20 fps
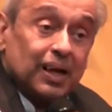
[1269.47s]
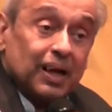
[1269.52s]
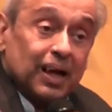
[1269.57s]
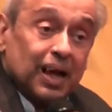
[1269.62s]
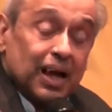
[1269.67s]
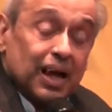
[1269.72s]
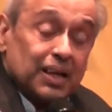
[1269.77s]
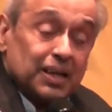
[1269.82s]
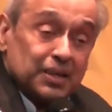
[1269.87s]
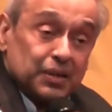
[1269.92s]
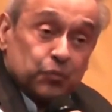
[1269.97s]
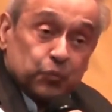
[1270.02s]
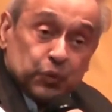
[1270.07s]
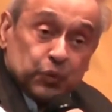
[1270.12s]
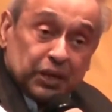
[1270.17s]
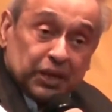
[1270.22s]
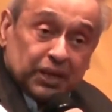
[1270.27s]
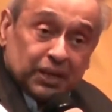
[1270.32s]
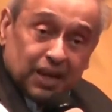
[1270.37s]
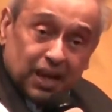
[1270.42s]
And if we
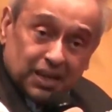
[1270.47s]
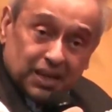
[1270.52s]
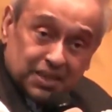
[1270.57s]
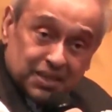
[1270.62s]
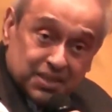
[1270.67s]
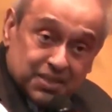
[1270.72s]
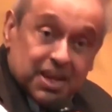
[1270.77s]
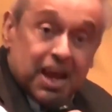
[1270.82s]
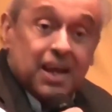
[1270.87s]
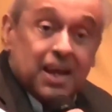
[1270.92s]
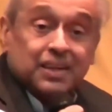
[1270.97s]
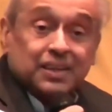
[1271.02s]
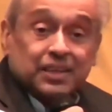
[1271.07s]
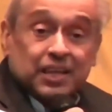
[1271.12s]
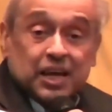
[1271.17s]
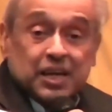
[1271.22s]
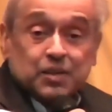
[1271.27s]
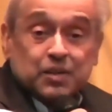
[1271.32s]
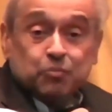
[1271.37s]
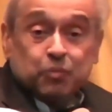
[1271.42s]
can understand
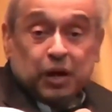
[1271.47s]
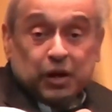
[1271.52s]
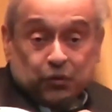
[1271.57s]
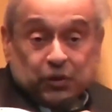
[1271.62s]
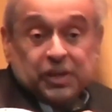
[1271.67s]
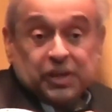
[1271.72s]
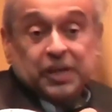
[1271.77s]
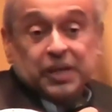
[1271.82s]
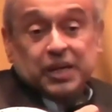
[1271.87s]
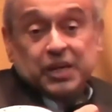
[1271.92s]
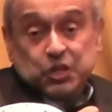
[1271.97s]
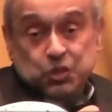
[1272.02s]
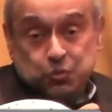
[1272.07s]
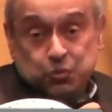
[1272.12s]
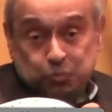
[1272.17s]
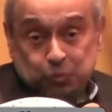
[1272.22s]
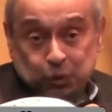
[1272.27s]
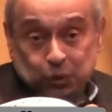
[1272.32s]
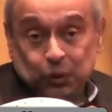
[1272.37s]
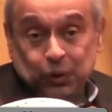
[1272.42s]
that by reading his
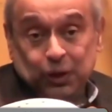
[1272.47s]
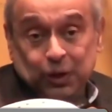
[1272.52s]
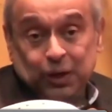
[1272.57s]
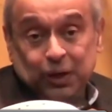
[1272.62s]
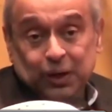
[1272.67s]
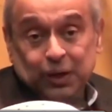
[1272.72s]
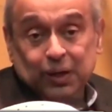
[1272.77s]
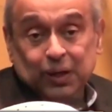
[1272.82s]
book,